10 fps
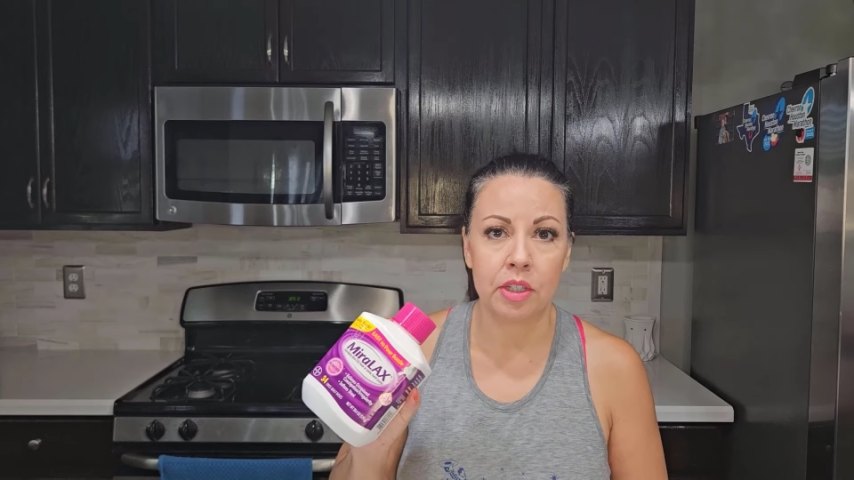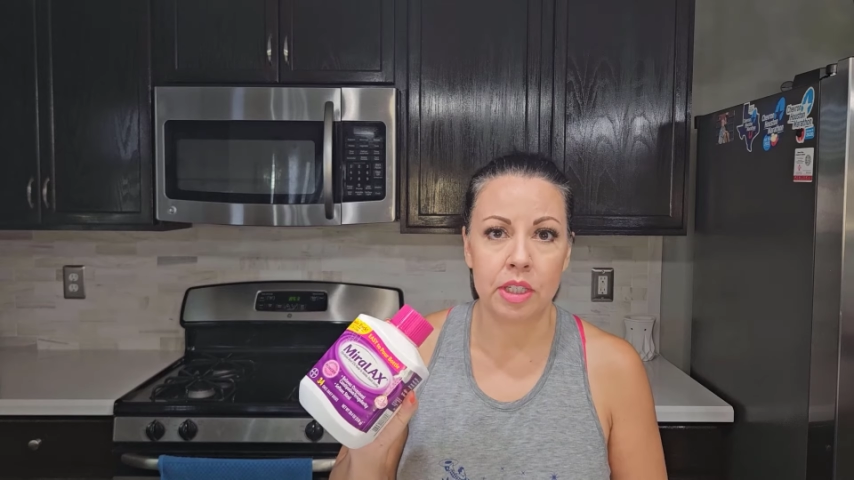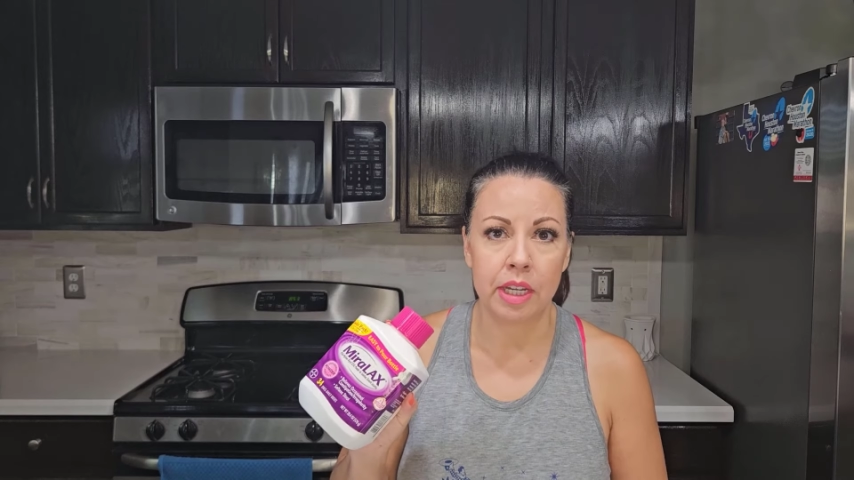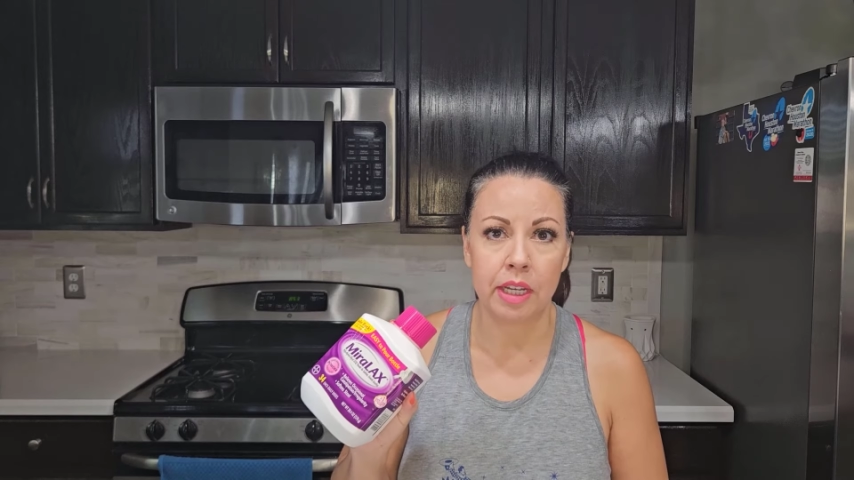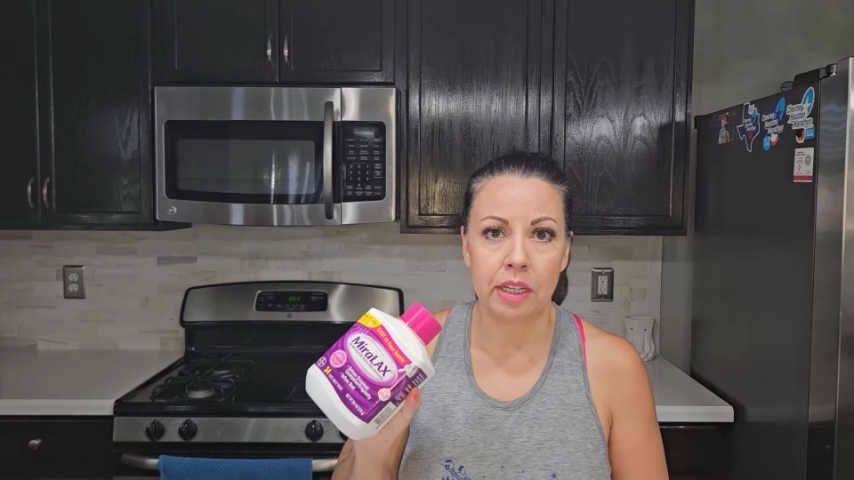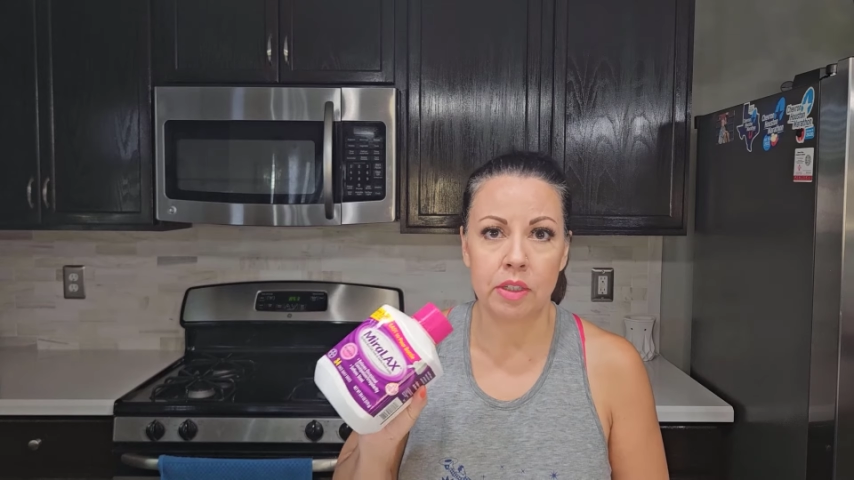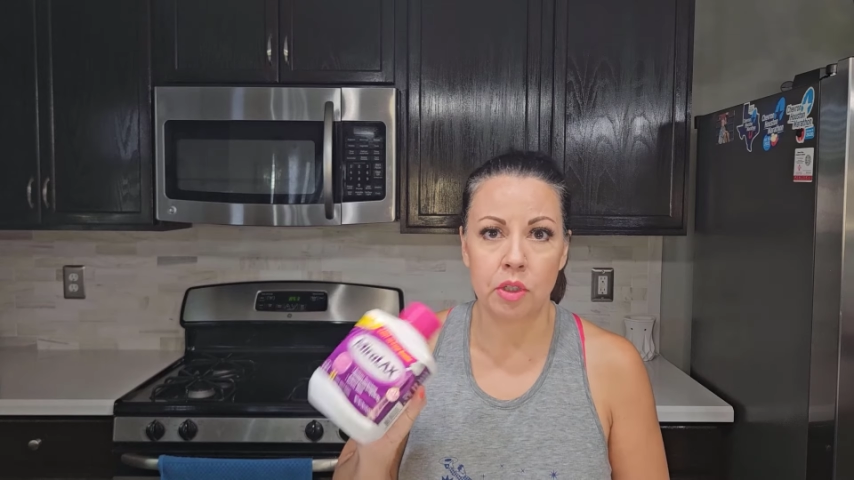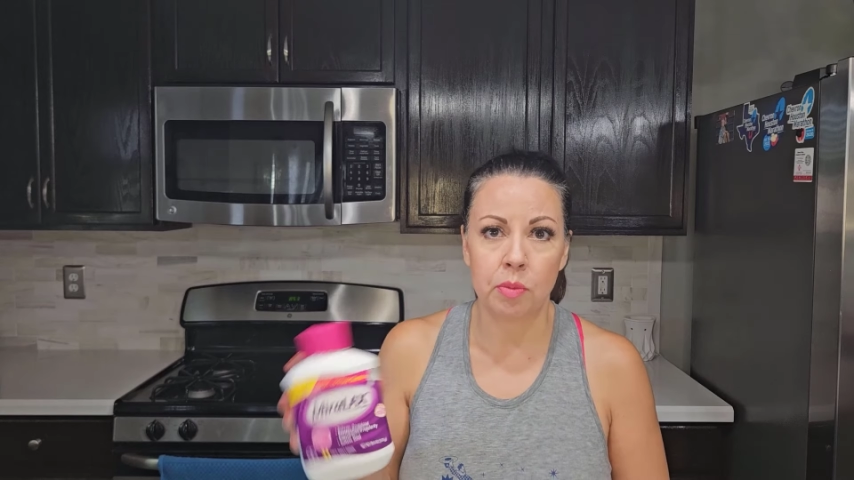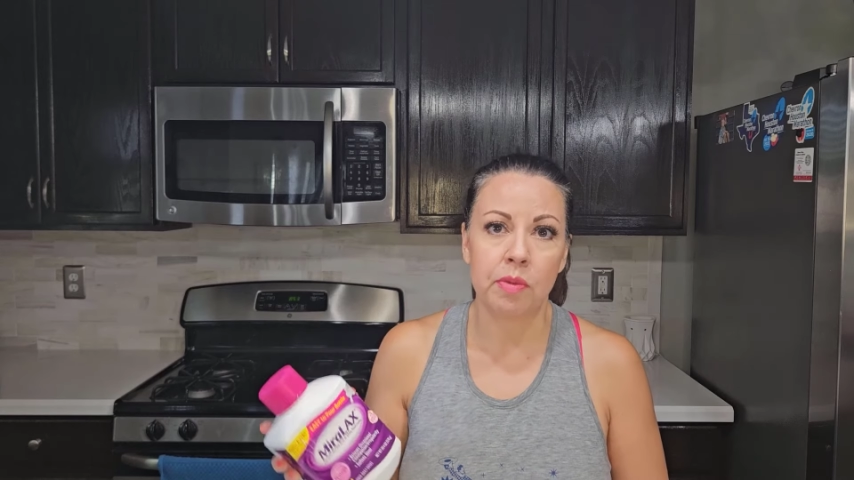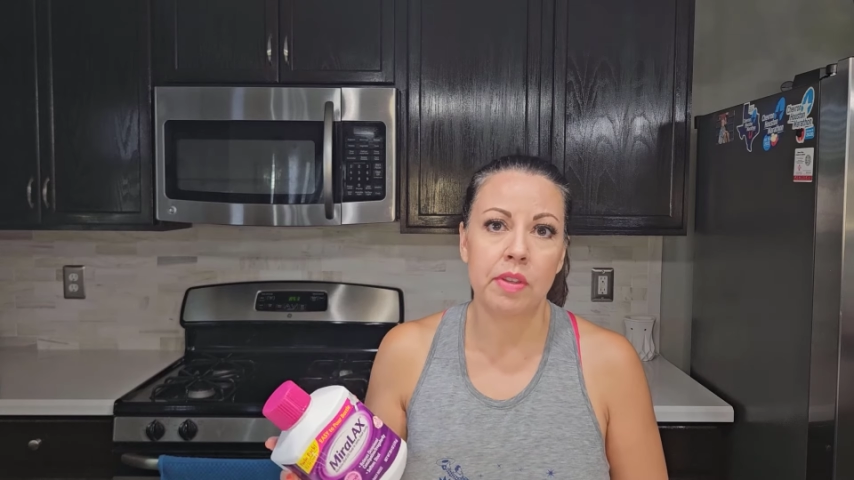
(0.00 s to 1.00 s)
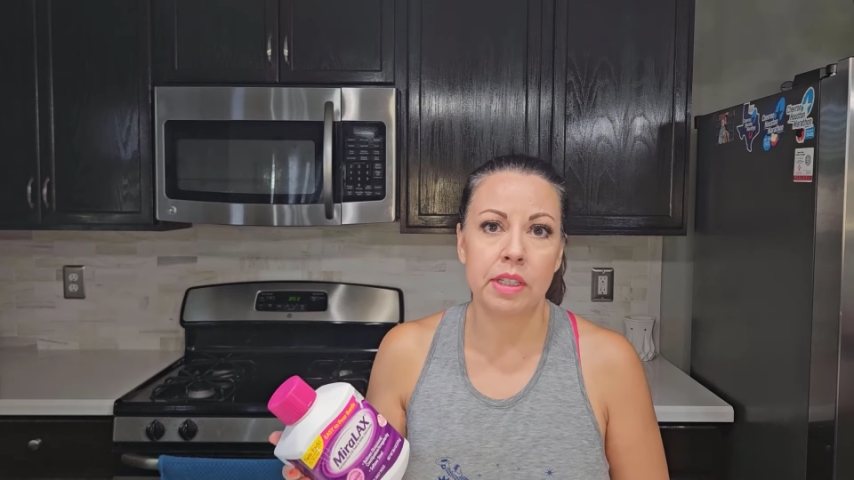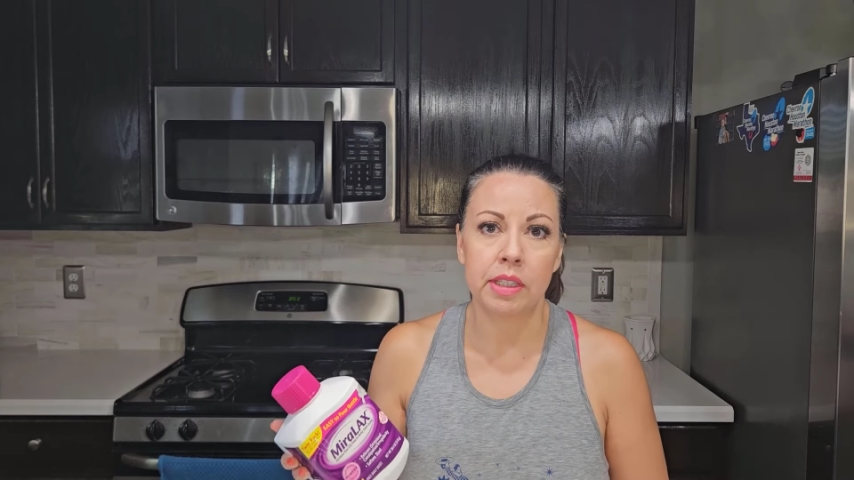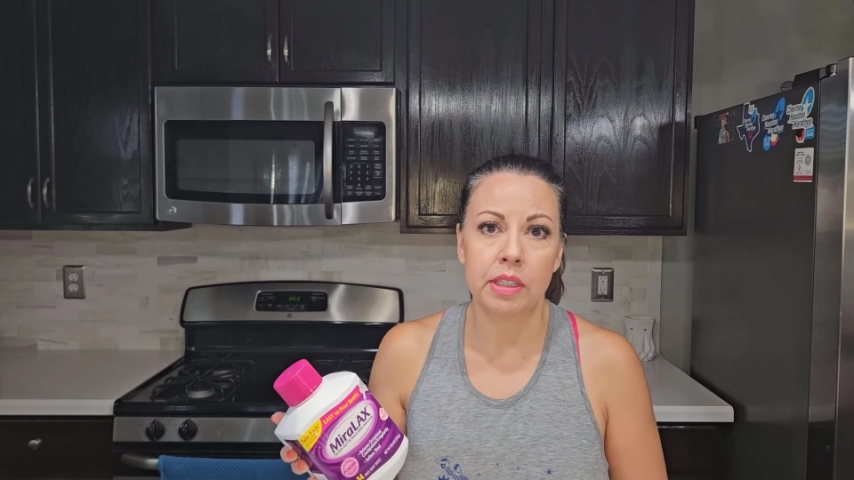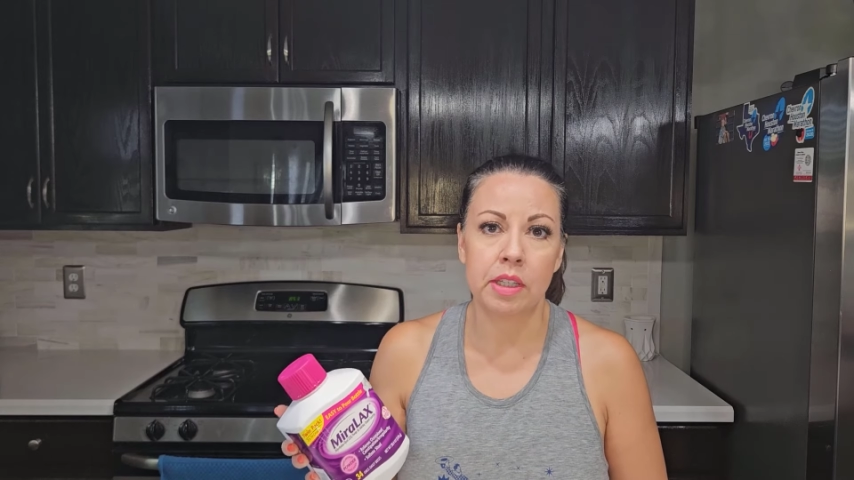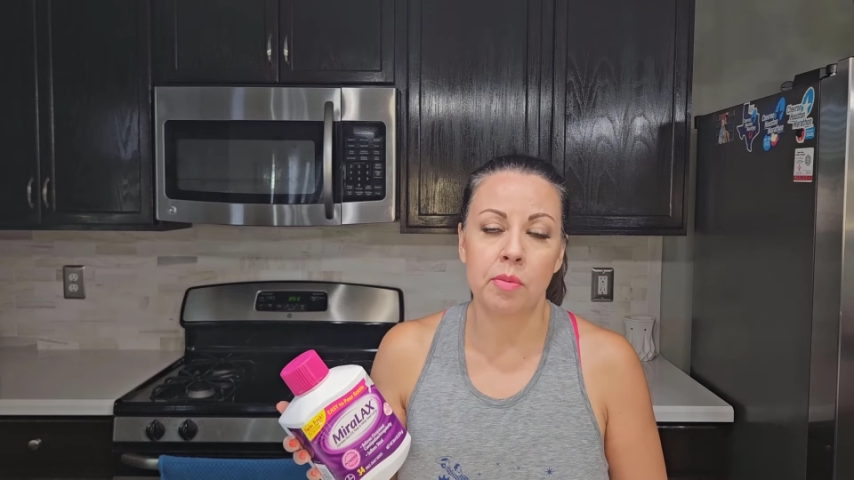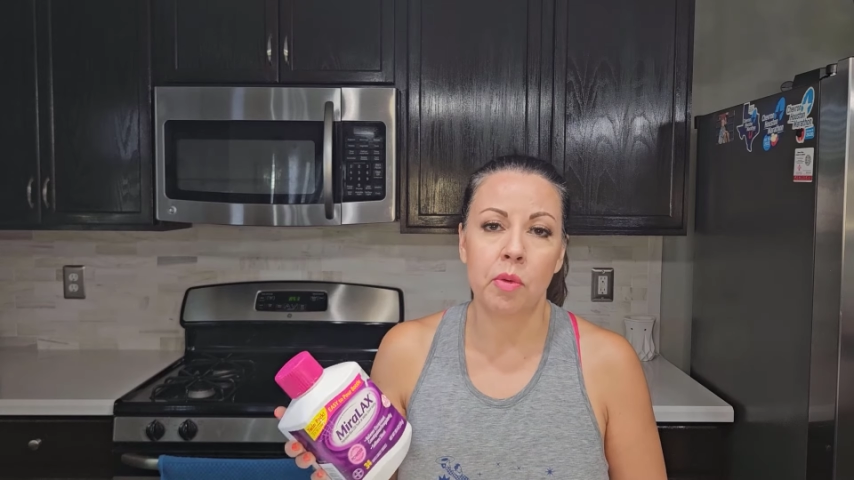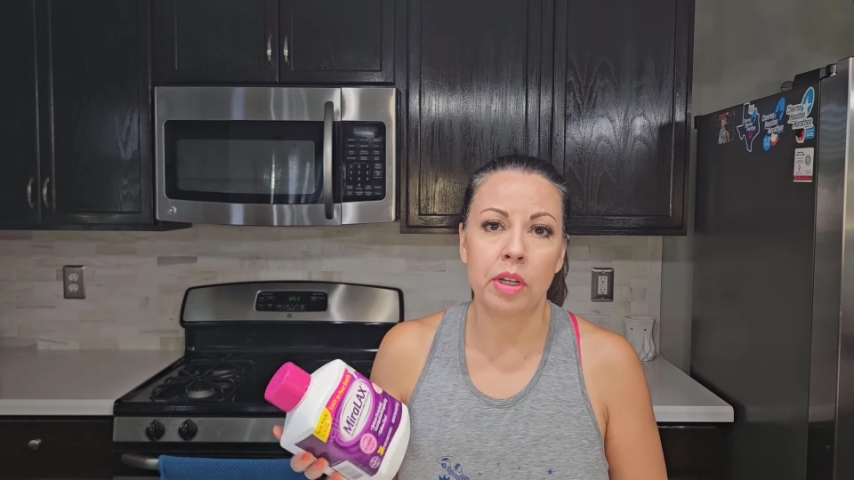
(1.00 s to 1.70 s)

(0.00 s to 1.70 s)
I just take a scoop of this in the